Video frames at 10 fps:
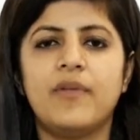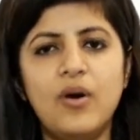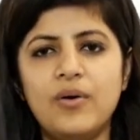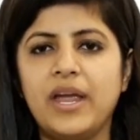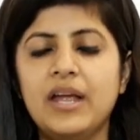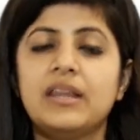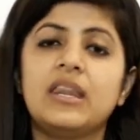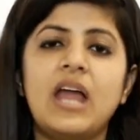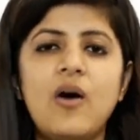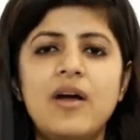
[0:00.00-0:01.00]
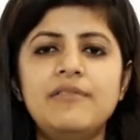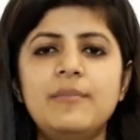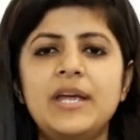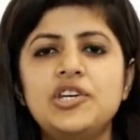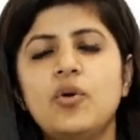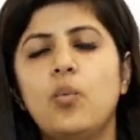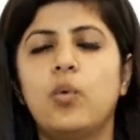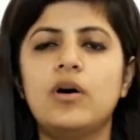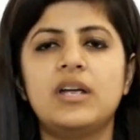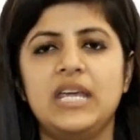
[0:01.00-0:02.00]
Okay, now I will make your
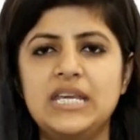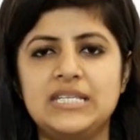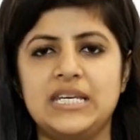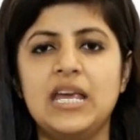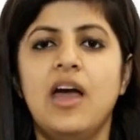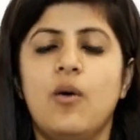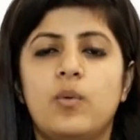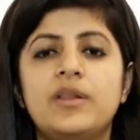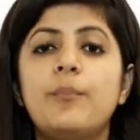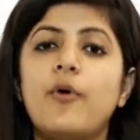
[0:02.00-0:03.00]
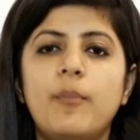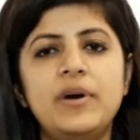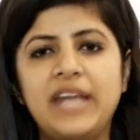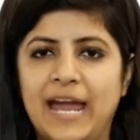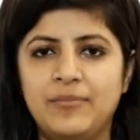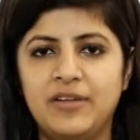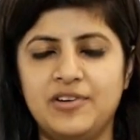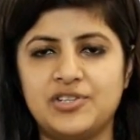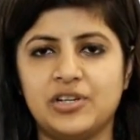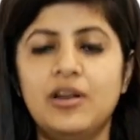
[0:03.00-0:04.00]
work easy with the proper time
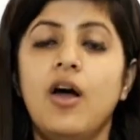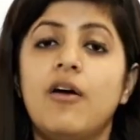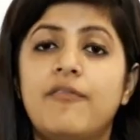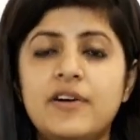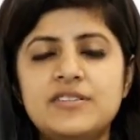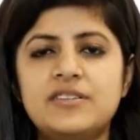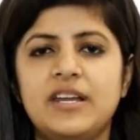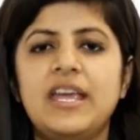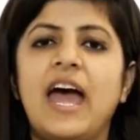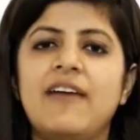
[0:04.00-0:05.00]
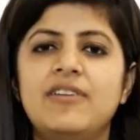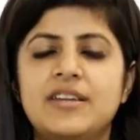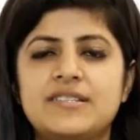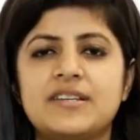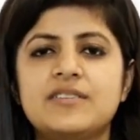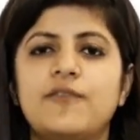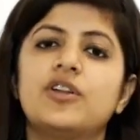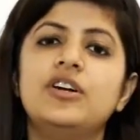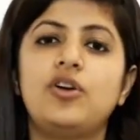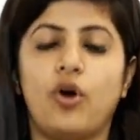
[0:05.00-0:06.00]
division. Firstly, I will discuss for
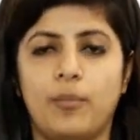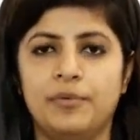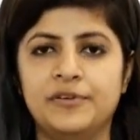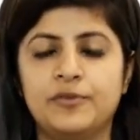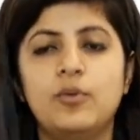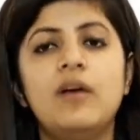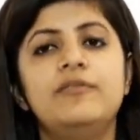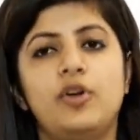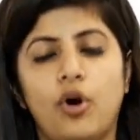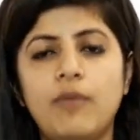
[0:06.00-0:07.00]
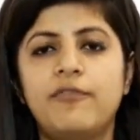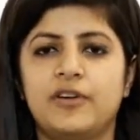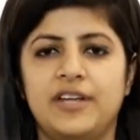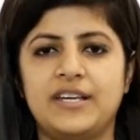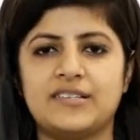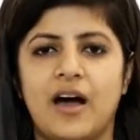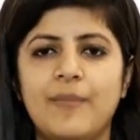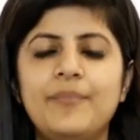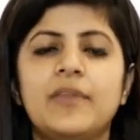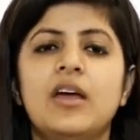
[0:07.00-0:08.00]
the droppers who have dropped for the exam.